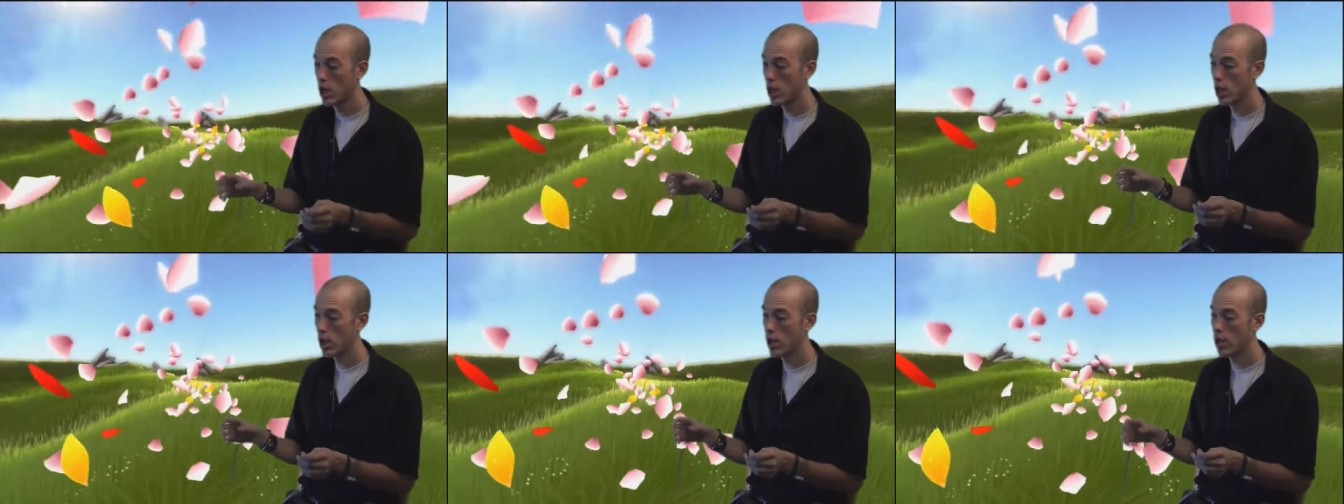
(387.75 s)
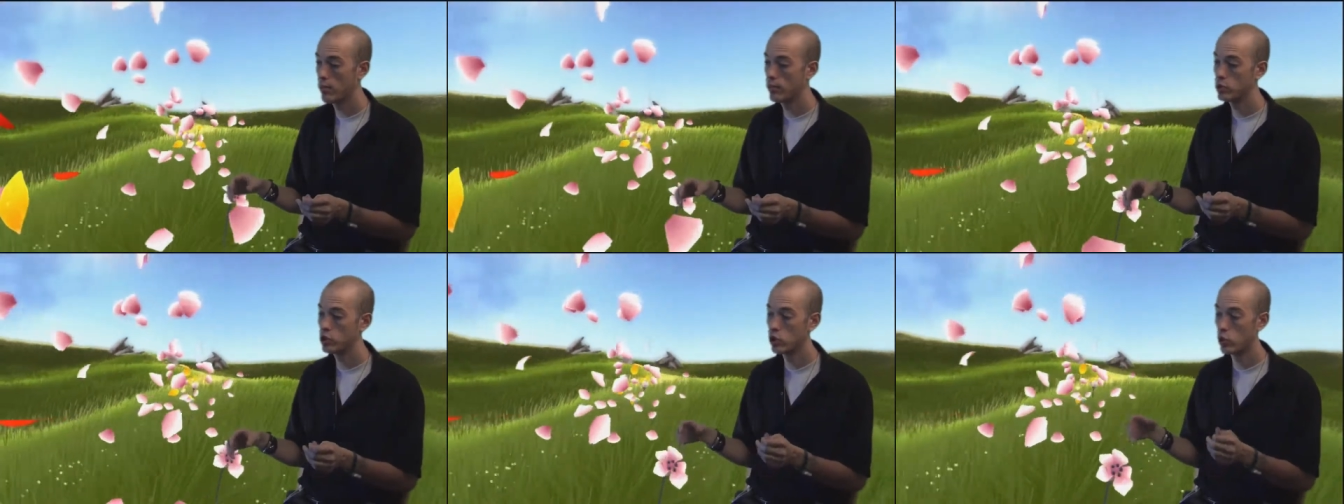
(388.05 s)

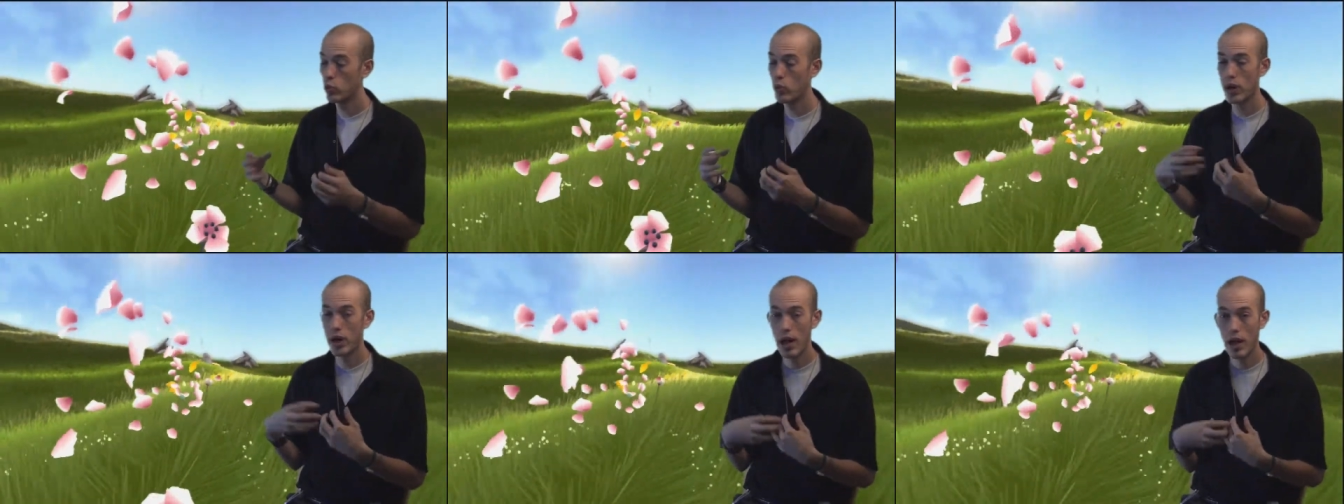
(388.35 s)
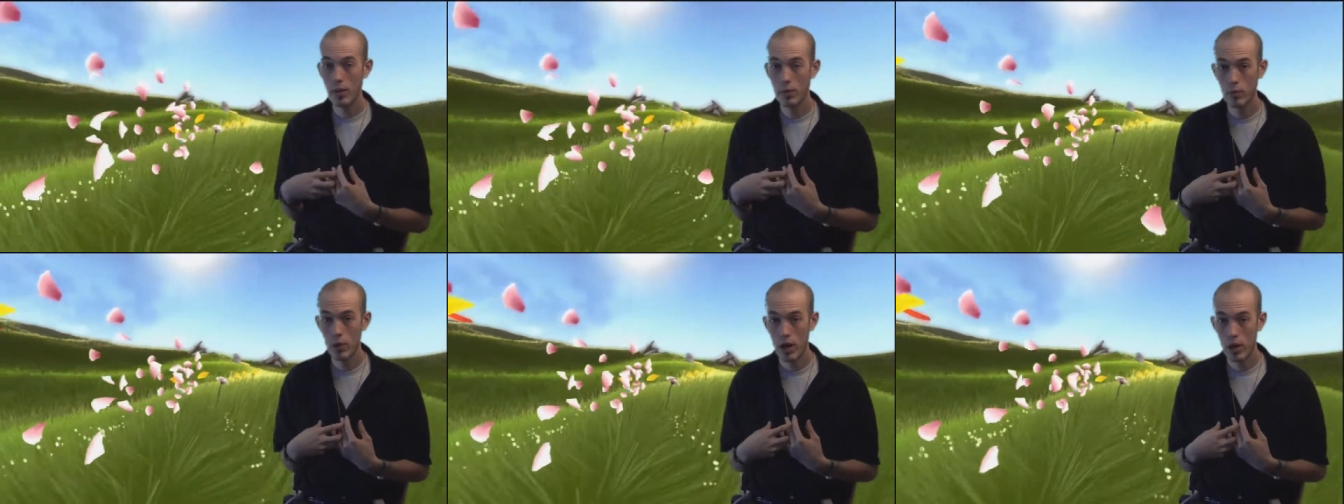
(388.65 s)
So what
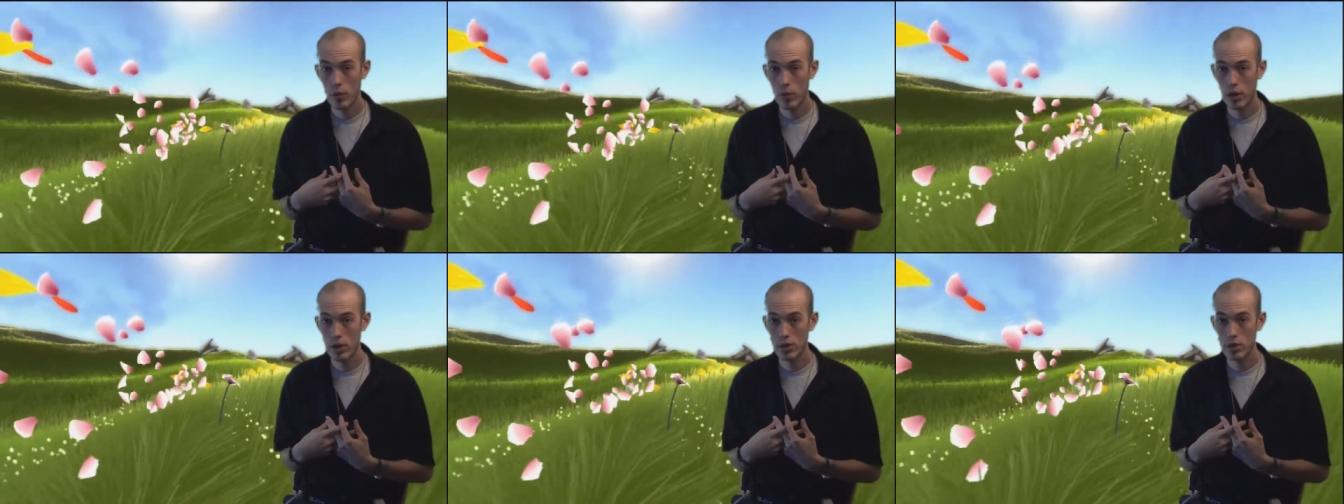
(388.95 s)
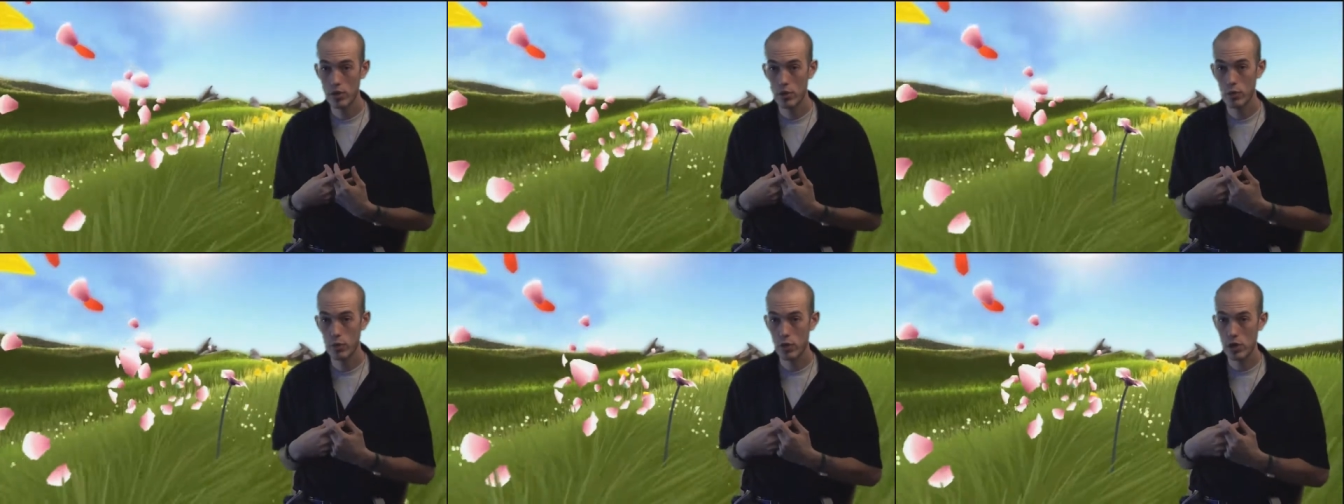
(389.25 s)
I want to
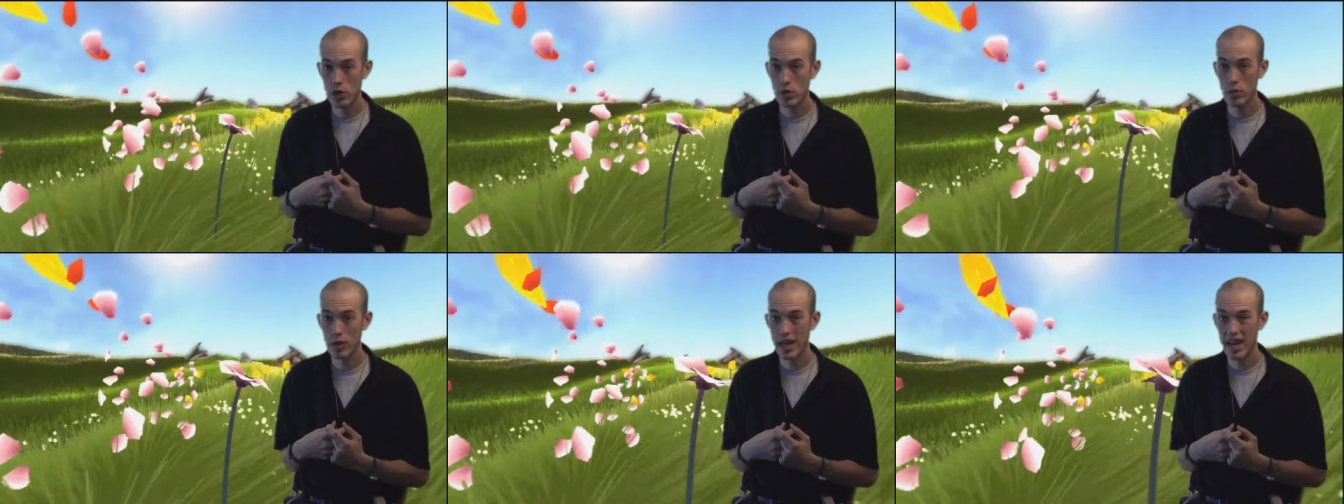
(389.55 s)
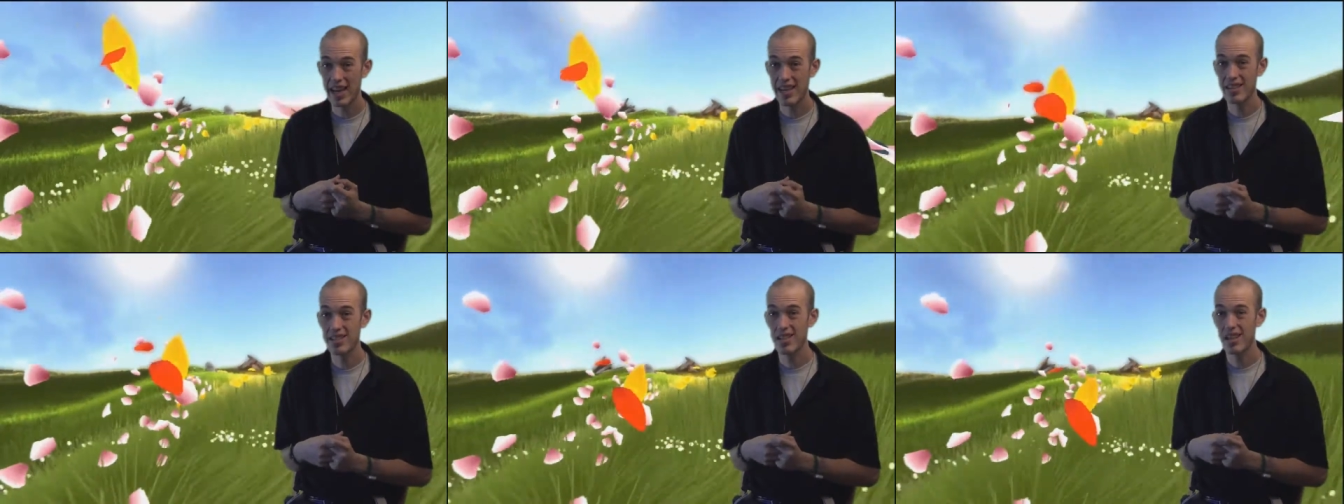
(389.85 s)
do for you
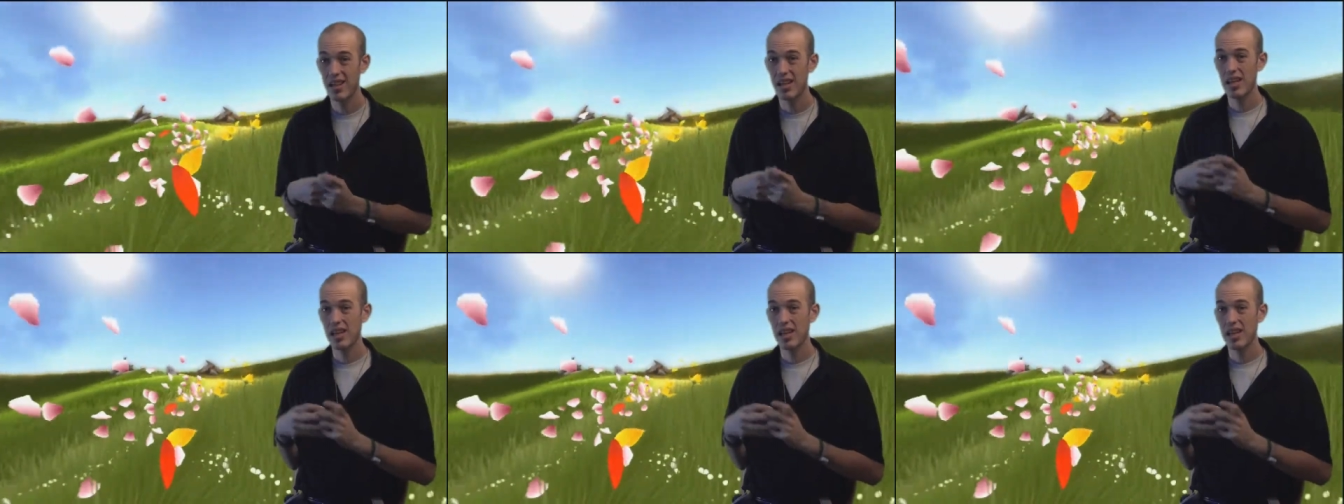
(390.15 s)
guys